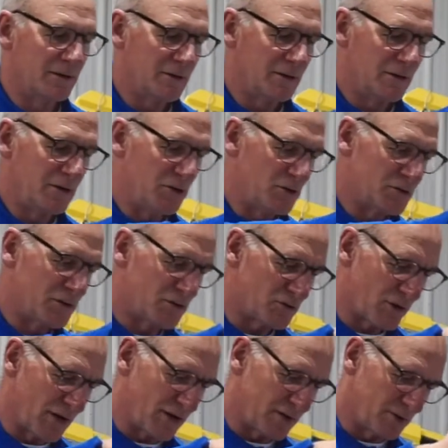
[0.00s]
You use the
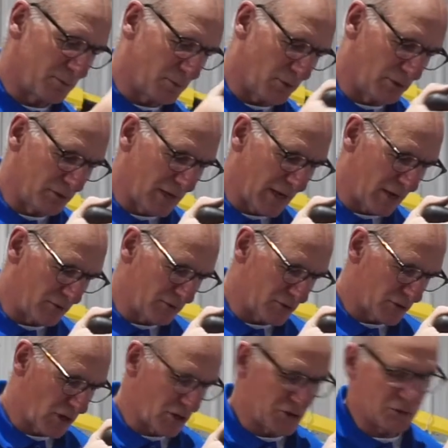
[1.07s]
trigger to pull down,
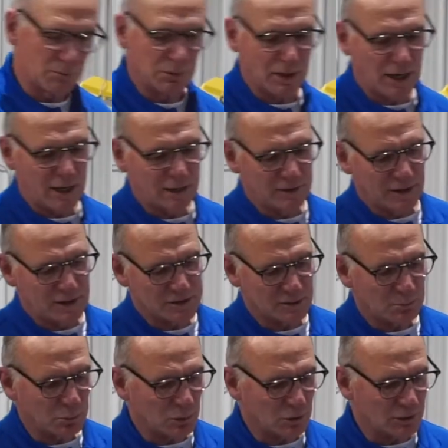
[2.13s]
start your blade, and then it's a
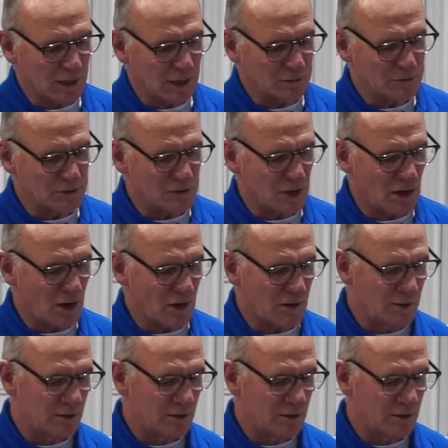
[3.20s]
pull down saw.